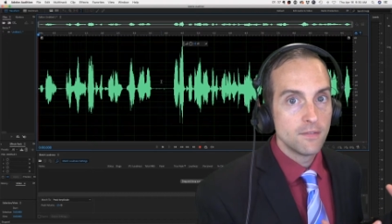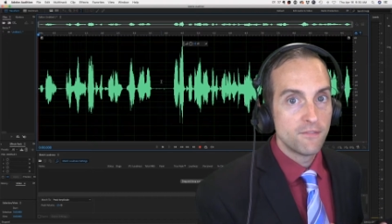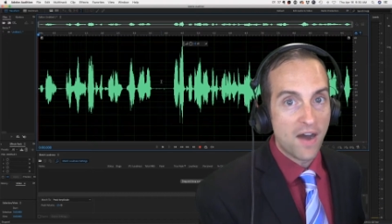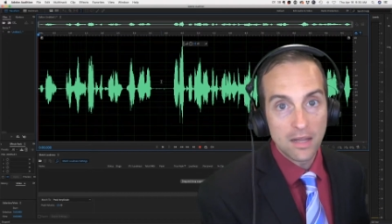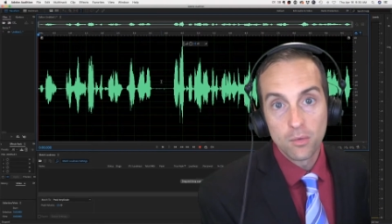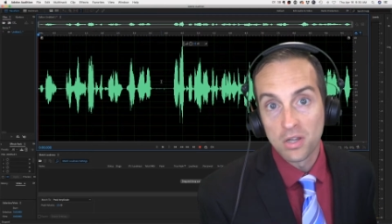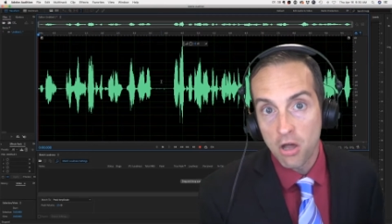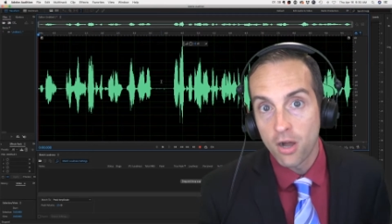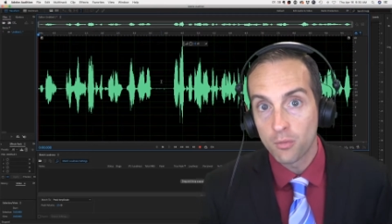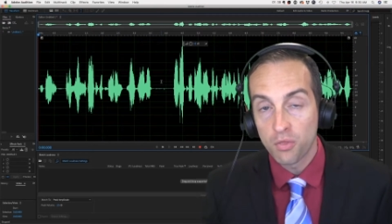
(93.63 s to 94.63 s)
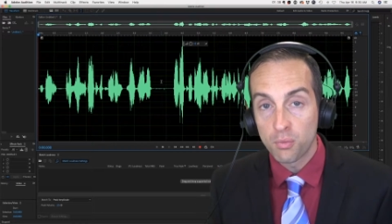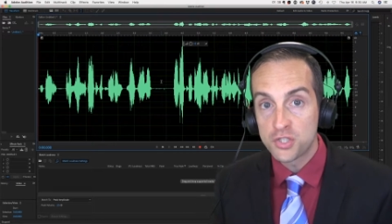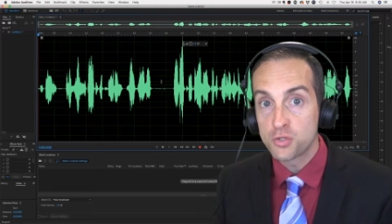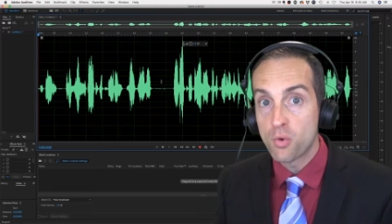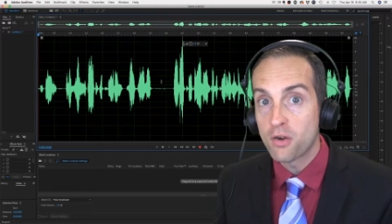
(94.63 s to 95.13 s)
follow along with
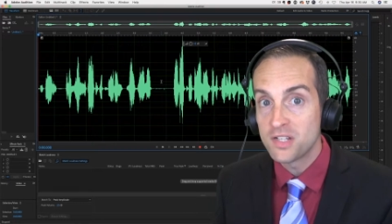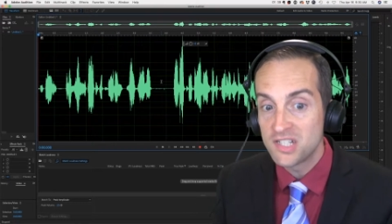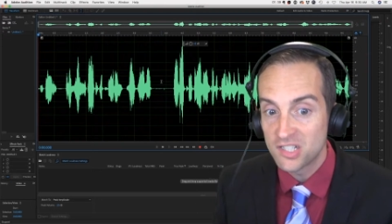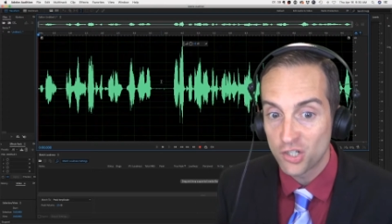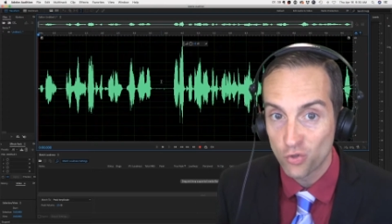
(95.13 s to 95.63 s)
what you already did